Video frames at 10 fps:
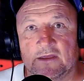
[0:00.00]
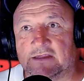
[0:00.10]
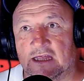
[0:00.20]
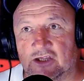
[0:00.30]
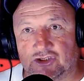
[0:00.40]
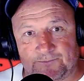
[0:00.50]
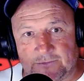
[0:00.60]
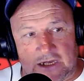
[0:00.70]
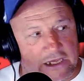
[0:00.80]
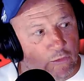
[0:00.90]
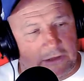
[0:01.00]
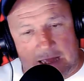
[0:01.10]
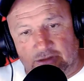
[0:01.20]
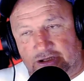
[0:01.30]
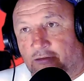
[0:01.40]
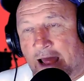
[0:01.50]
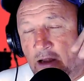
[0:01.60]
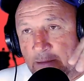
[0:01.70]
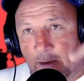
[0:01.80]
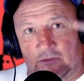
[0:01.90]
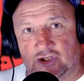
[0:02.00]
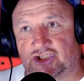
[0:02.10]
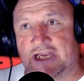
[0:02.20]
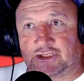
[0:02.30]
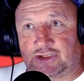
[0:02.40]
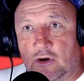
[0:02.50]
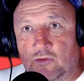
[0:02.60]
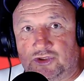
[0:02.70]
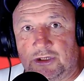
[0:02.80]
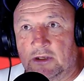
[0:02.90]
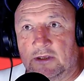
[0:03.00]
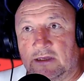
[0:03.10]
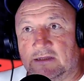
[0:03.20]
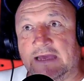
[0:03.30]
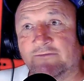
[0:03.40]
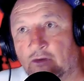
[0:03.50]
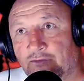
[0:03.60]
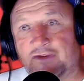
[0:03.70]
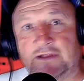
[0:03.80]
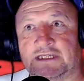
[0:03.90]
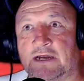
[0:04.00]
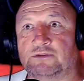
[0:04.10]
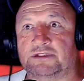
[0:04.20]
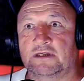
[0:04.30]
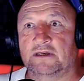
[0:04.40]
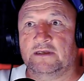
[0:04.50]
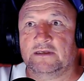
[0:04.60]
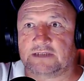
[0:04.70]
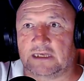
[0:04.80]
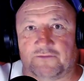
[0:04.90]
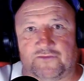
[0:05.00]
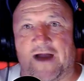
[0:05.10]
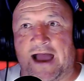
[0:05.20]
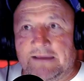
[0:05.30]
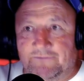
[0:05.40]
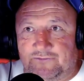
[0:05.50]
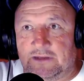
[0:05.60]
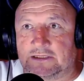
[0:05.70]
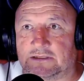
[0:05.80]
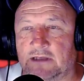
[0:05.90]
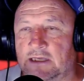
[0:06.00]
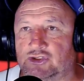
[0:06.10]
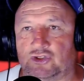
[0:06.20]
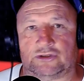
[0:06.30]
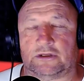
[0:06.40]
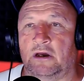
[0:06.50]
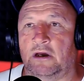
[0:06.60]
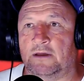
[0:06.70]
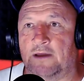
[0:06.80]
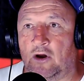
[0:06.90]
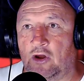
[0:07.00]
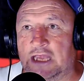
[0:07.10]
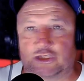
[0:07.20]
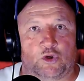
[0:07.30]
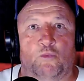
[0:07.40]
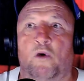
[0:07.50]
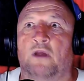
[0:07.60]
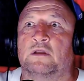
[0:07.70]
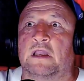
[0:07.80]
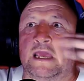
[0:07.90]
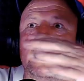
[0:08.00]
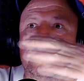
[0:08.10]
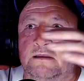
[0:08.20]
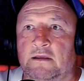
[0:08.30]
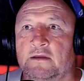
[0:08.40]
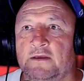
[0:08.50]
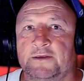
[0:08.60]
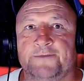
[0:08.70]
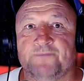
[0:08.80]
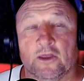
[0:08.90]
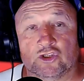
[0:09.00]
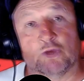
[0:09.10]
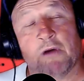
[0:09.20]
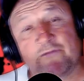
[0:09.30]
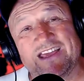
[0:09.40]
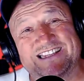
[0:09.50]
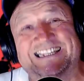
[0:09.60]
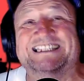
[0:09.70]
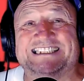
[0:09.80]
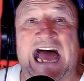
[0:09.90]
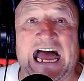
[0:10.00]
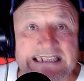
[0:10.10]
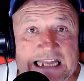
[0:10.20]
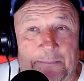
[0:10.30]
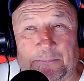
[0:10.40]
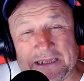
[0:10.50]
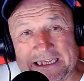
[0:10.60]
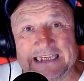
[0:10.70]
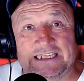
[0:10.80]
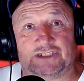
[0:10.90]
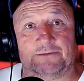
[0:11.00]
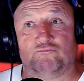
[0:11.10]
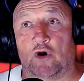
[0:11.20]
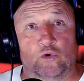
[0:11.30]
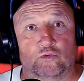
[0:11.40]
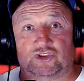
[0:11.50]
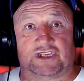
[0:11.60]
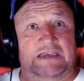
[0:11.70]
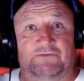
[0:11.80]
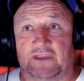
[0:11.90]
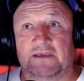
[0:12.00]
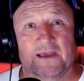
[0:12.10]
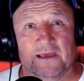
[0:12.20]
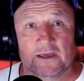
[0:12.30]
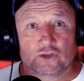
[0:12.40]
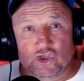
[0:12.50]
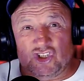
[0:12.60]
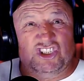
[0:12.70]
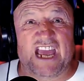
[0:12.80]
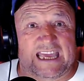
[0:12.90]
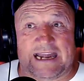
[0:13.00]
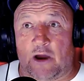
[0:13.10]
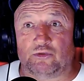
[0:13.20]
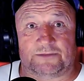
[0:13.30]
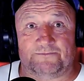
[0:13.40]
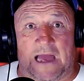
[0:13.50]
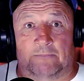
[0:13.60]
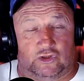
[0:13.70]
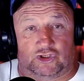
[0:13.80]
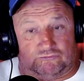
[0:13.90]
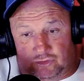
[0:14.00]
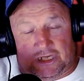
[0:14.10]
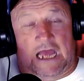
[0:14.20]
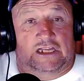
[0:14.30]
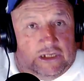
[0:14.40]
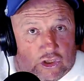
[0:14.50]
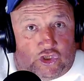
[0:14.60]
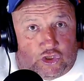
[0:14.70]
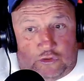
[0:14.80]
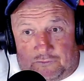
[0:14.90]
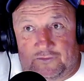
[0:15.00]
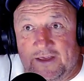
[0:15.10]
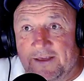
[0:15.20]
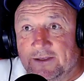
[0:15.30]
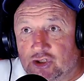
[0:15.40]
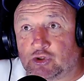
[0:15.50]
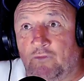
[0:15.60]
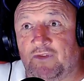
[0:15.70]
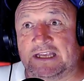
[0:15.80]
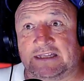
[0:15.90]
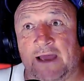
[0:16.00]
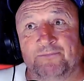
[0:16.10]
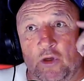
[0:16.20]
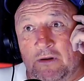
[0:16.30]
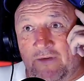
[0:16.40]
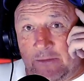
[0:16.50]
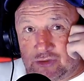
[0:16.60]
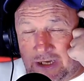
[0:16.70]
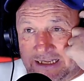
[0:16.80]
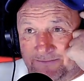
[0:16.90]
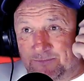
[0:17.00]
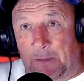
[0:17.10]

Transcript: Then there's then you go down to the roundabout and there's Tesco's. They've got to filter out. It's like five, Gosh. like it's just oh, oh, into one lane. Yeah. So whoever designed that, please, road safety, just check it out. I'm just telling you the truth. Stuff like that. You know, if I was like yeah.